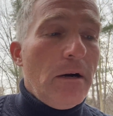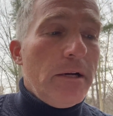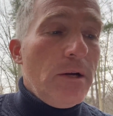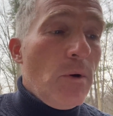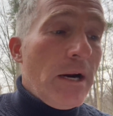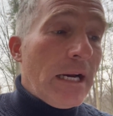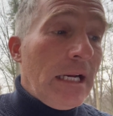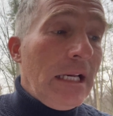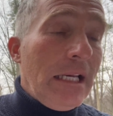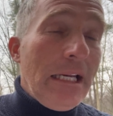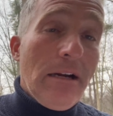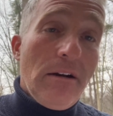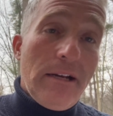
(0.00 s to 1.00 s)
You want to
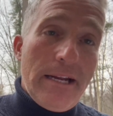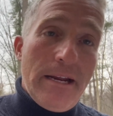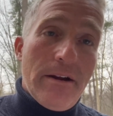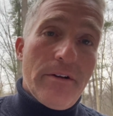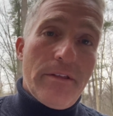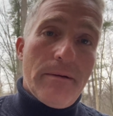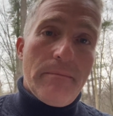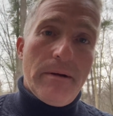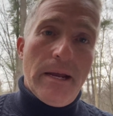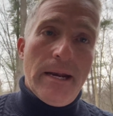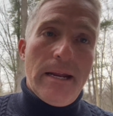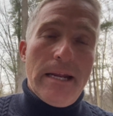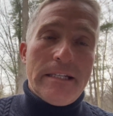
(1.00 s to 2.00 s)
clearly hear them,
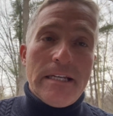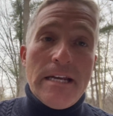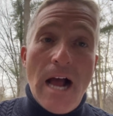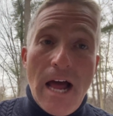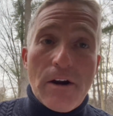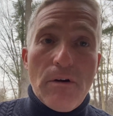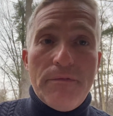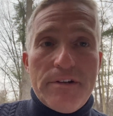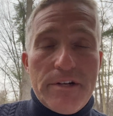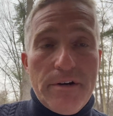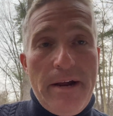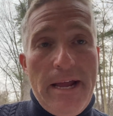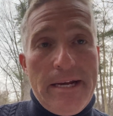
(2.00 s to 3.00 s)
and it's not over
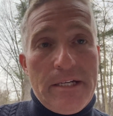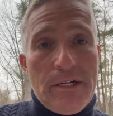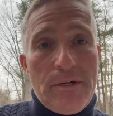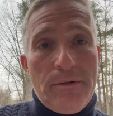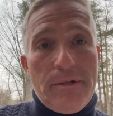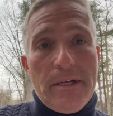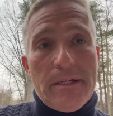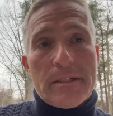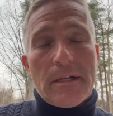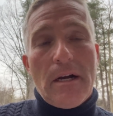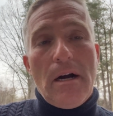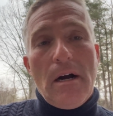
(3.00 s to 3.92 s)
your head to do this.